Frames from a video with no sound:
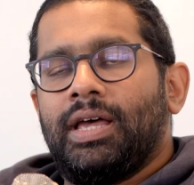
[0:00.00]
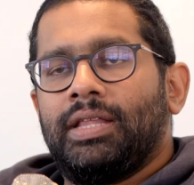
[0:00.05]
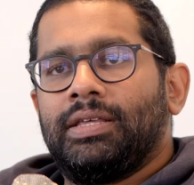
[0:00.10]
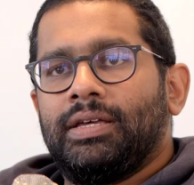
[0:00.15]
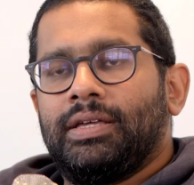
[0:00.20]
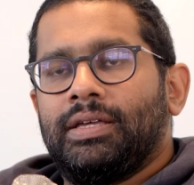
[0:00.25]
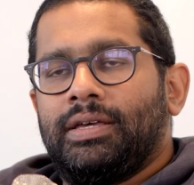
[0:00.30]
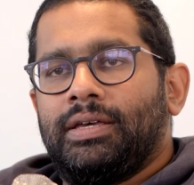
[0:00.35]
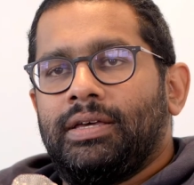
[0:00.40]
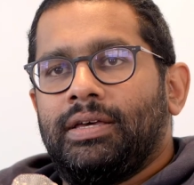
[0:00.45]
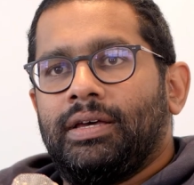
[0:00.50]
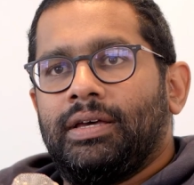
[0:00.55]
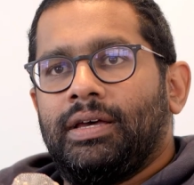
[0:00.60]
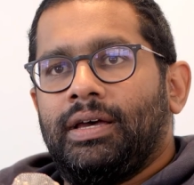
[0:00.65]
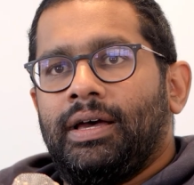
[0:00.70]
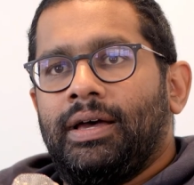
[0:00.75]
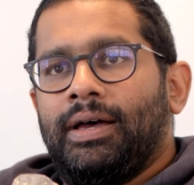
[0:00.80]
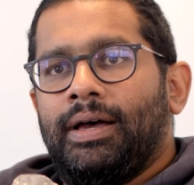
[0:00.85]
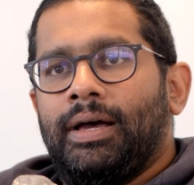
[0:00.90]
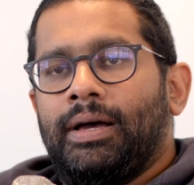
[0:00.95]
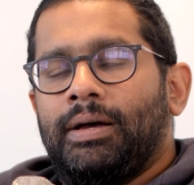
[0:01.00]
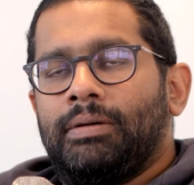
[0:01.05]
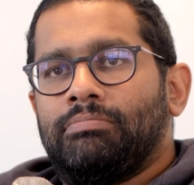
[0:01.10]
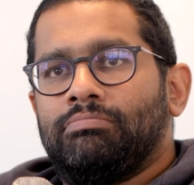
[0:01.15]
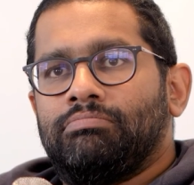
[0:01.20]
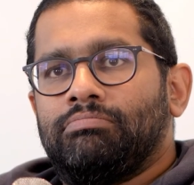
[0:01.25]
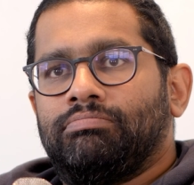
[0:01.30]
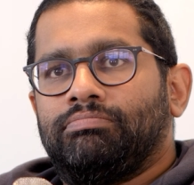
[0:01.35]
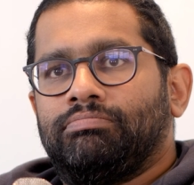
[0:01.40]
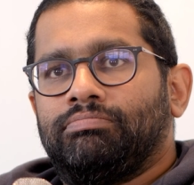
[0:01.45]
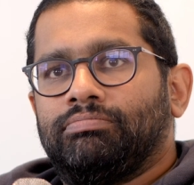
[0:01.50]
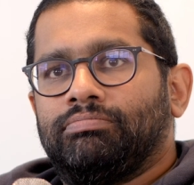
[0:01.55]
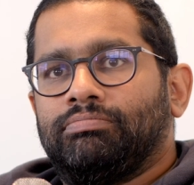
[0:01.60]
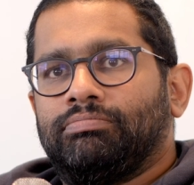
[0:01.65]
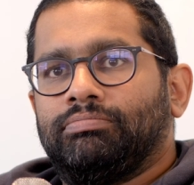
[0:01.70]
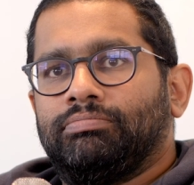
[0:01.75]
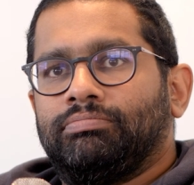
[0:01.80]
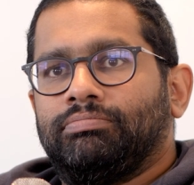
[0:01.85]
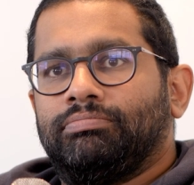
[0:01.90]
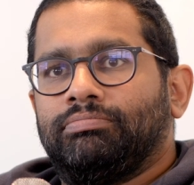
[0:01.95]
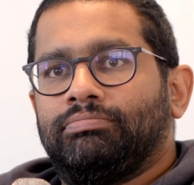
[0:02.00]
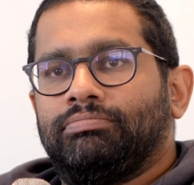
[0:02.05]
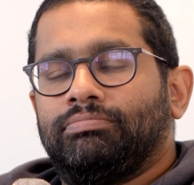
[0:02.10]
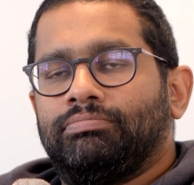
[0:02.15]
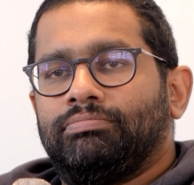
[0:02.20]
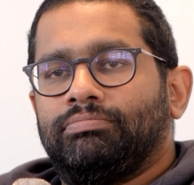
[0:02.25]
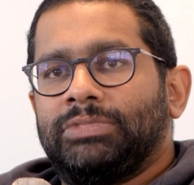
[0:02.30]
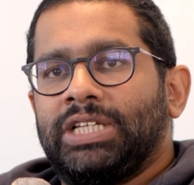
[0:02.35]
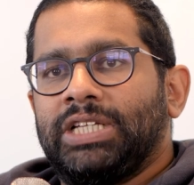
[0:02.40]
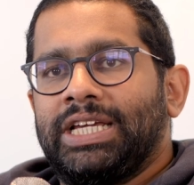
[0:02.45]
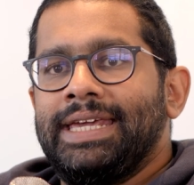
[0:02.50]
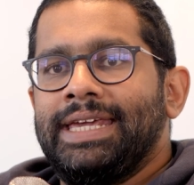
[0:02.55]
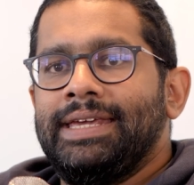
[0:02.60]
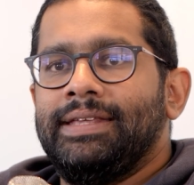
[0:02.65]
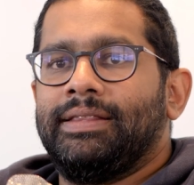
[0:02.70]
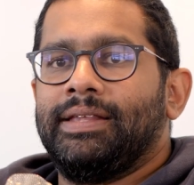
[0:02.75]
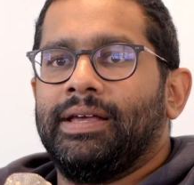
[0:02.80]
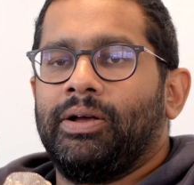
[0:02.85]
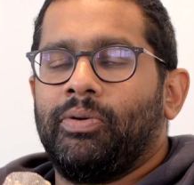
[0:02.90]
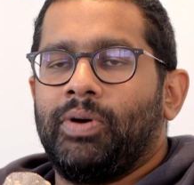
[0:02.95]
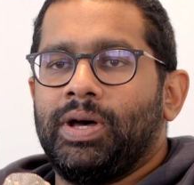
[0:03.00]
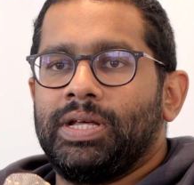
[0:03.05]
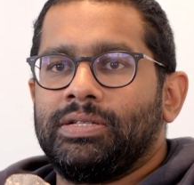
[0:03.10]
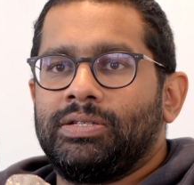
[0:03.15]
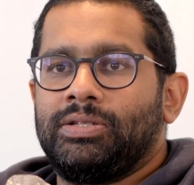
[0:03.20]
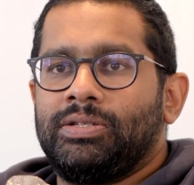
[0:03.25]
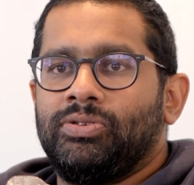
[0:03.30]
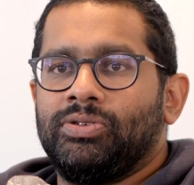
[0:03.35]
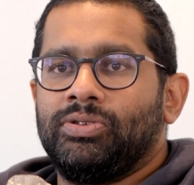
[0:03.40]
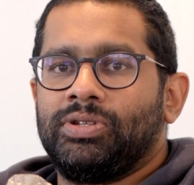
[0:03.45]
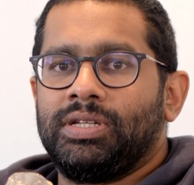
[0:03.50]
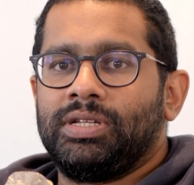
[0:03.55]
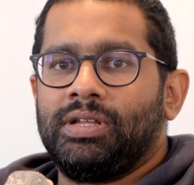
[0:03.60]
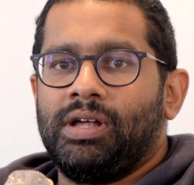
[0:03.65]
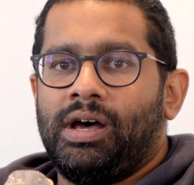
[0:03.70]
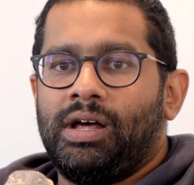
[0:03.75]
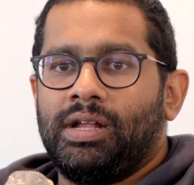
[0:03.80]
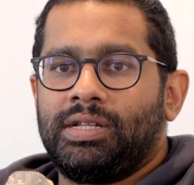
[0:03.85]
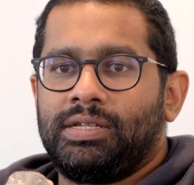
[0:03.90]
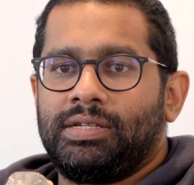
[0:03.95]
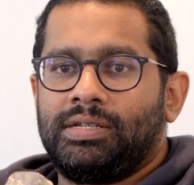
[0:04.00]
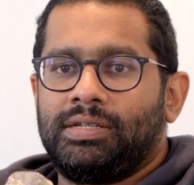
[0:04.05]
think the key thing was to start.